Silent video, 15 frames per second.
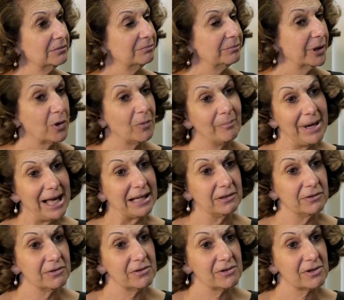but on
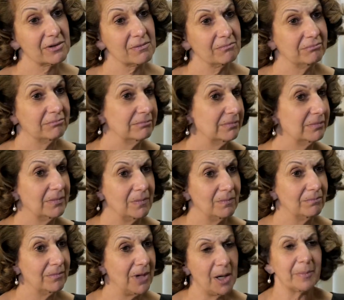balance,
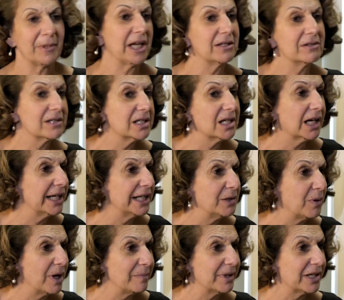I'm going to die
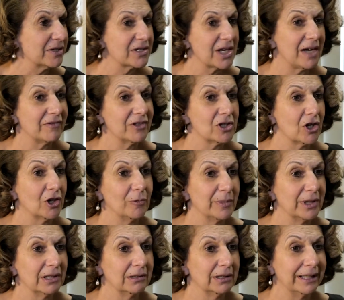anyway because I have a
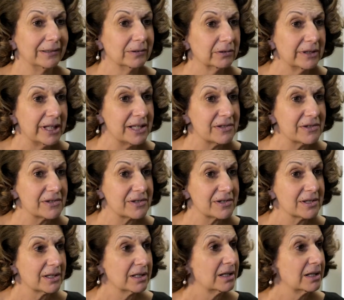terminal illness.